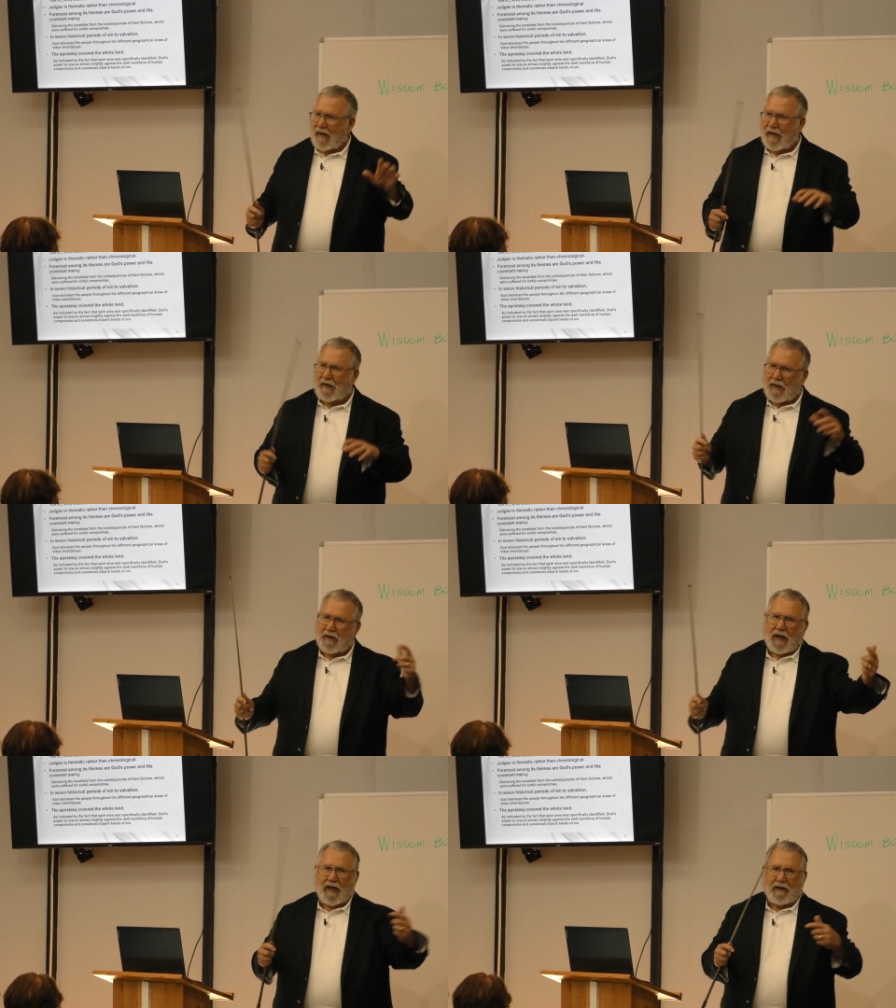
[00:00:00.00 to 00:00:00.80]

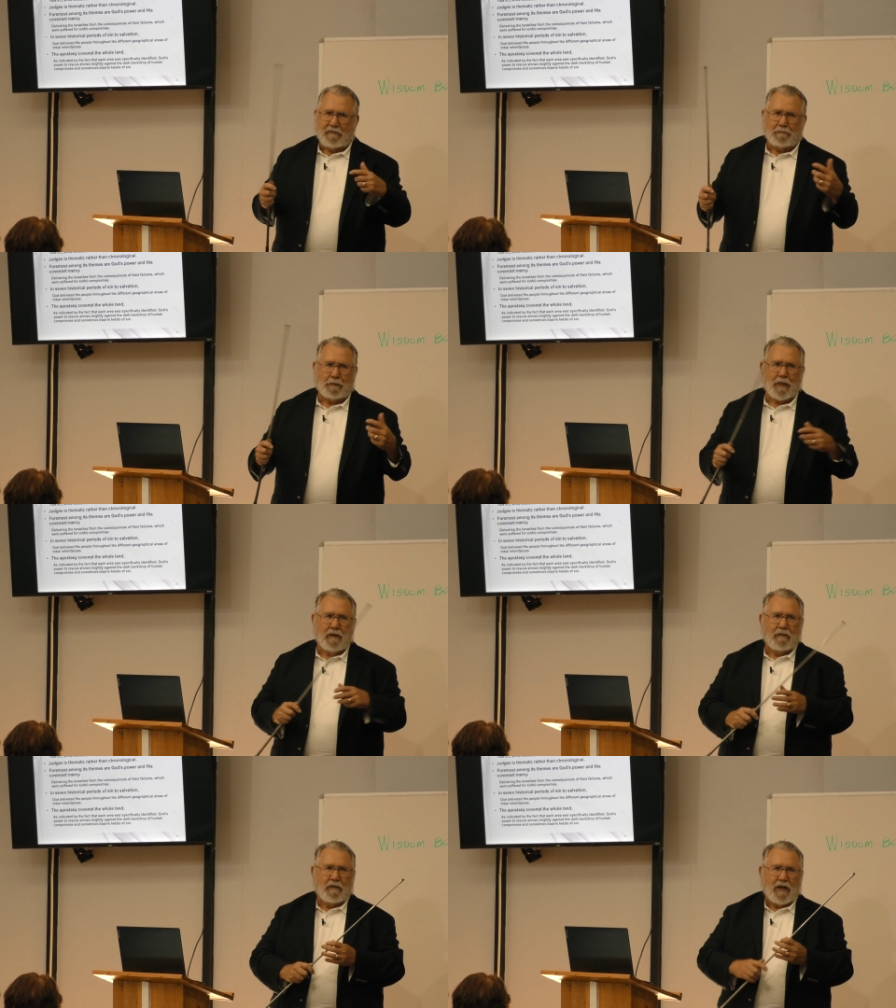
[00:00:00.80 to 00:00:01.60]
and
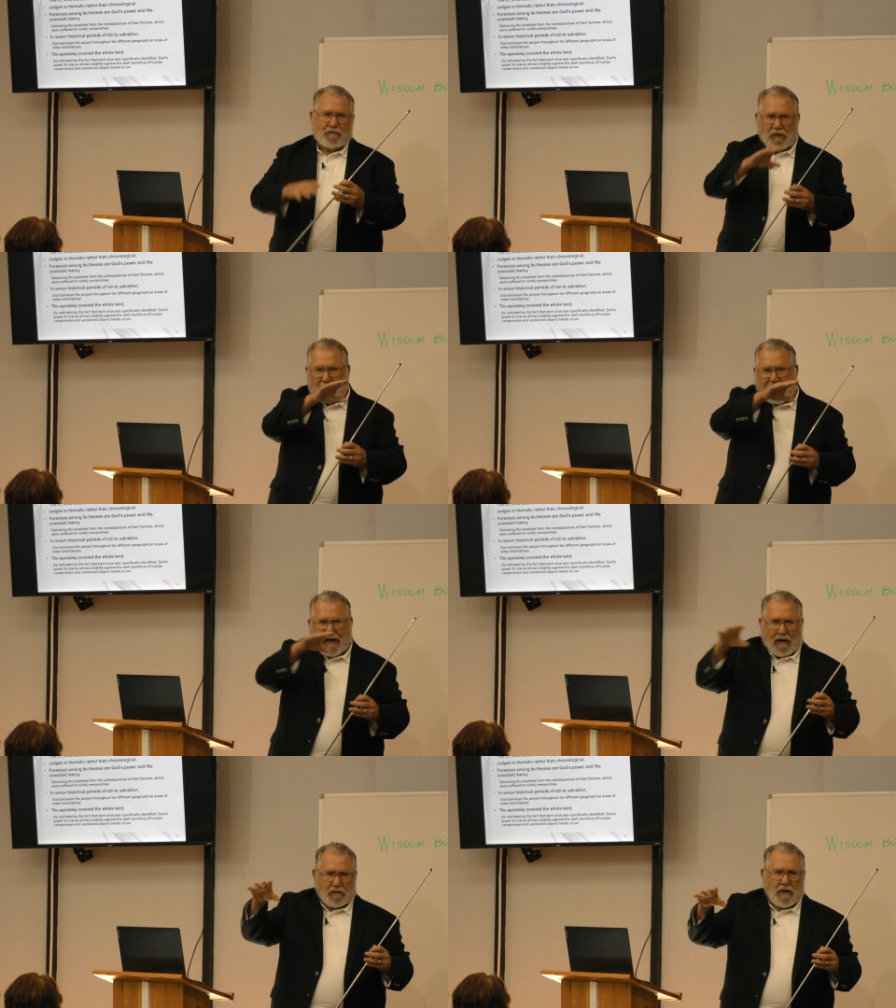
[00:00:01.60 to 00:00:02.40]
if it's laid
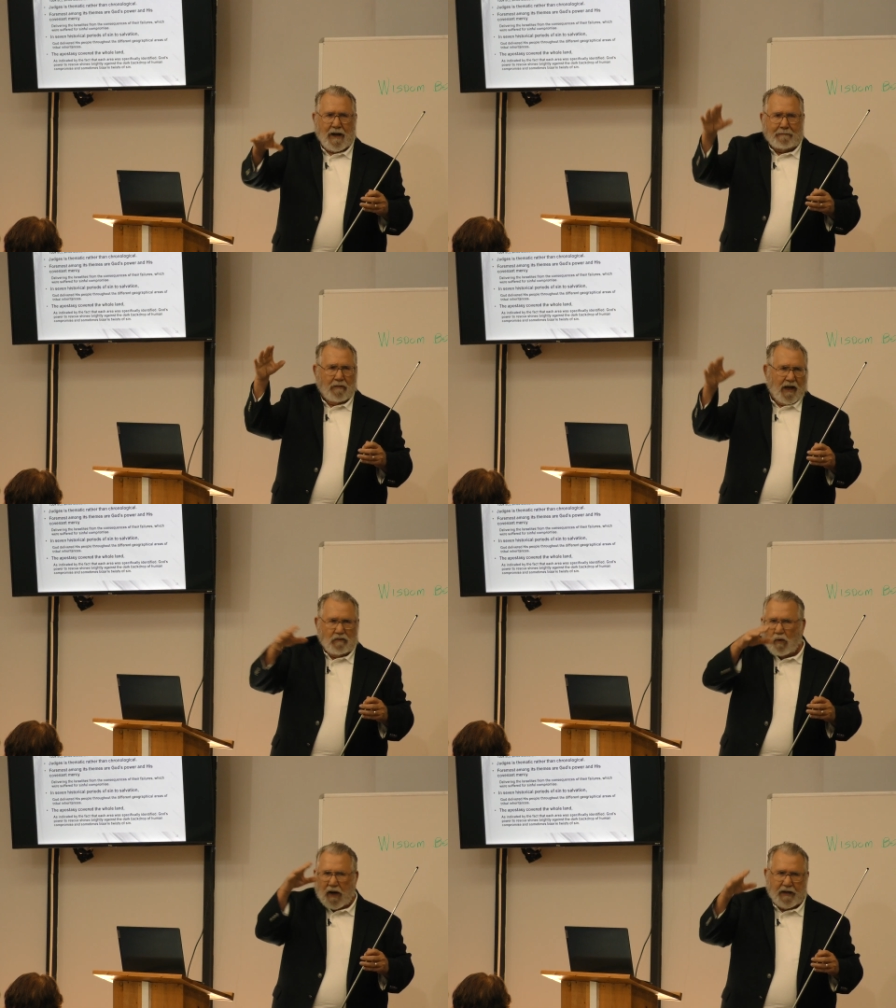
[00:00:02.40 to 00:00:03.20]
out
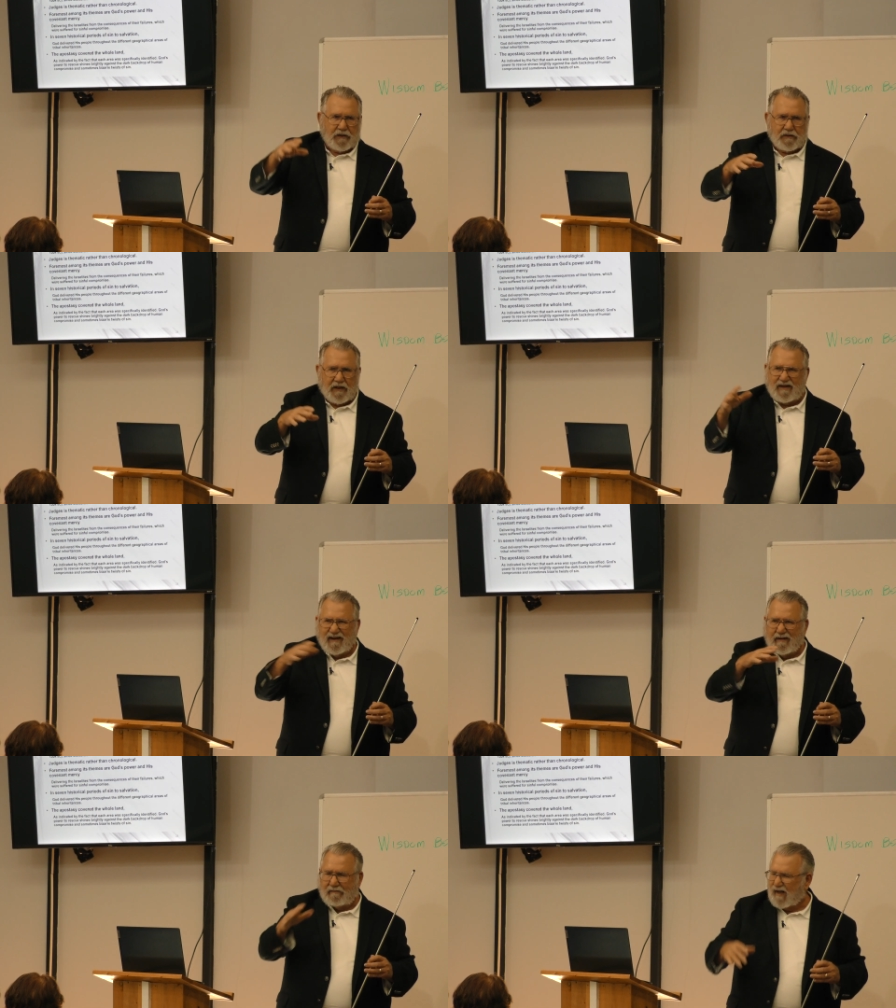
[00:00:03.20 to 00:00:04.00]
timeline wise, it
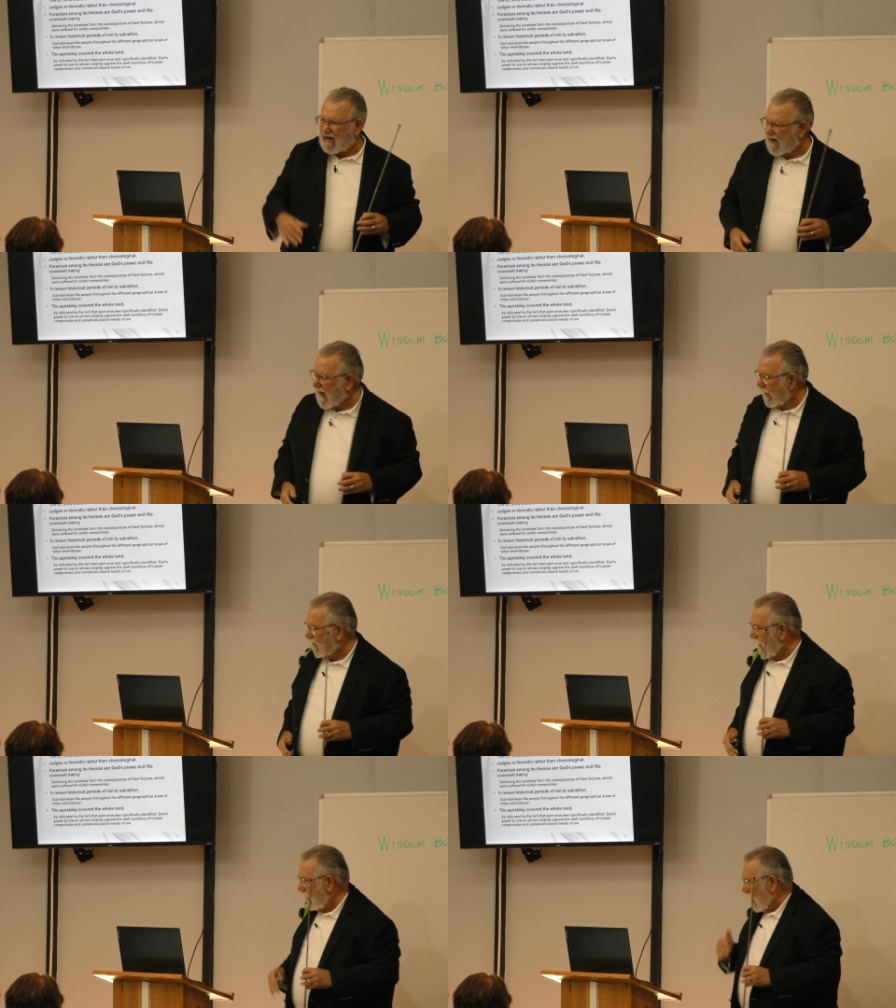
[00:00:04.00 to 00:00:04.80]
didn't
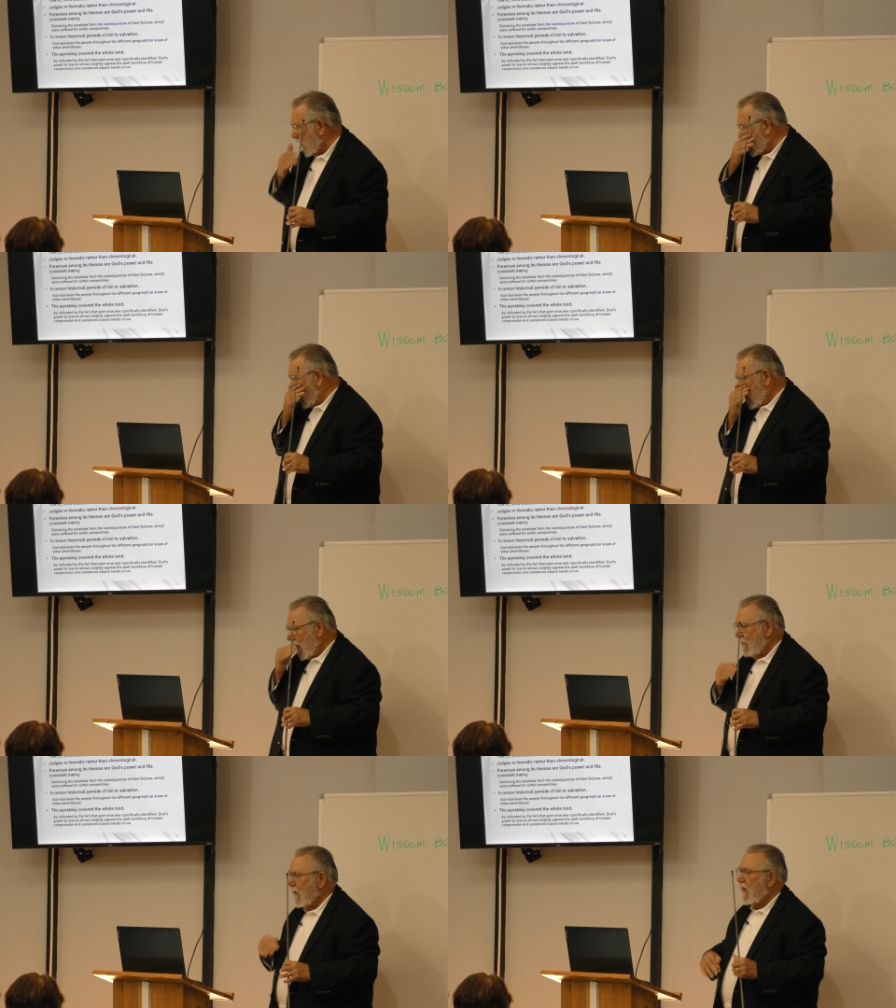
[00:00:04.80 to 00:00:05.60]
happen that way. So
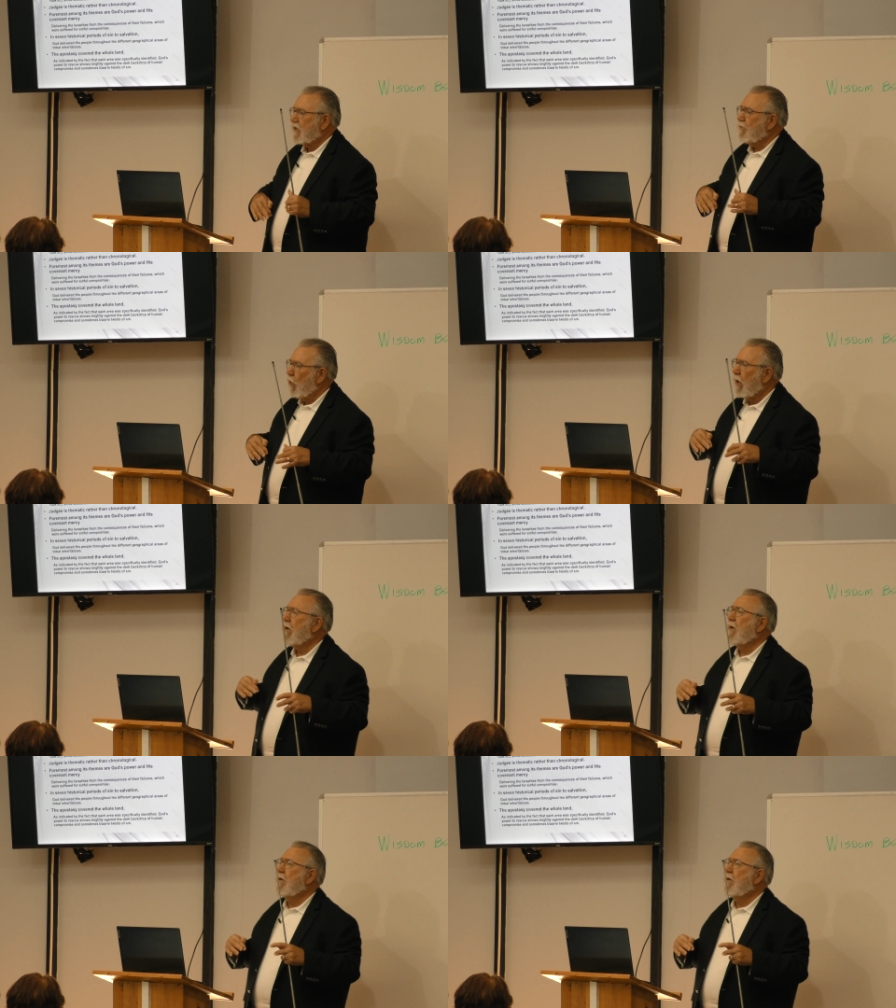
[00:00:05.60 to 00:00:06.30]
it's more